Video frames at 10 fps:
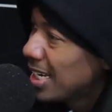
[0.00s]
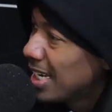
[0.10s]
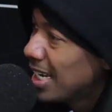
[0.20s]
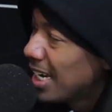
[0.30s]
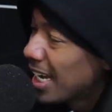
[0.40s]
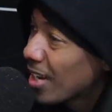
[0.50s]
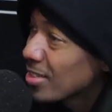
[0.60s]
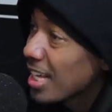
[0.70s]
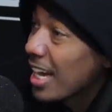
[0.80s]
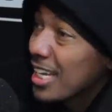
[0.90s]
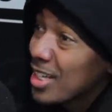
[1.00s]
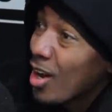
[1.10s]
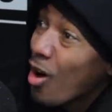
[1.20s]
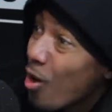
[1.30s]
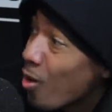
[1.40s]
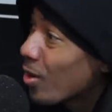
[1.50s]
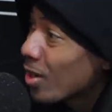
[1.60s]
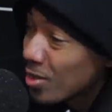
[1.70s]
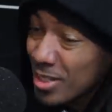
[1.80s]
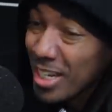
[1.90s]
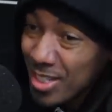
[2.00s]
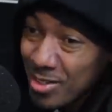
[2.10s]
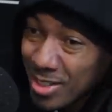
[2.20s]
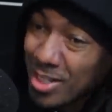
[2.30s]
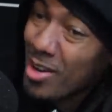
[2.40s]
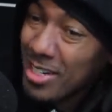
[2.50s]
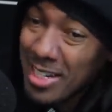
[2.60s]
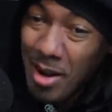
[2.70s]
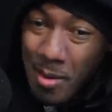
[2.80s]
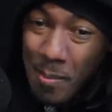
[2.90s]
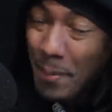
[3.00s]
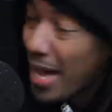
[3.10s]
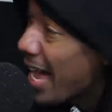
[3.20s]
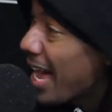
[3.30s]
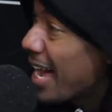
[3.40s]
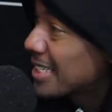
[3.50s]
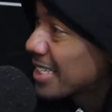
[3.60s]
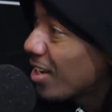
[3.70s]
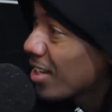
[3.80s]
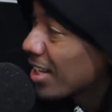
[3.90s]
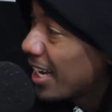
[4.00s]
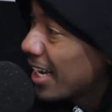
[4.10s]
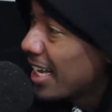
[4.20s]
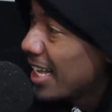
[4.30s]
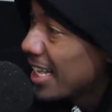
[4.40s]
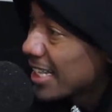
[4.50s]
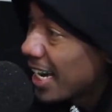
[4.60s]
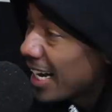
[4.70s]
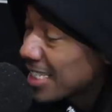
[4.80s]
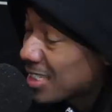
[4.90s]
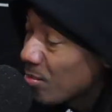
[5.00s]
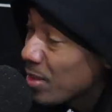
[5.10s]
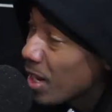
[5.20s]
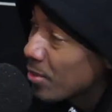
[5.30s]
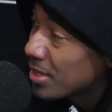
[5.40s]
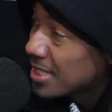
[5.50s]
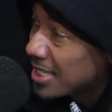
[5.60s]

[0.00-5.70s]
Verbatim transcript: I'm gonna just keep. And I was like, "Yo, are you turning down bags and all like that to be able to yeah.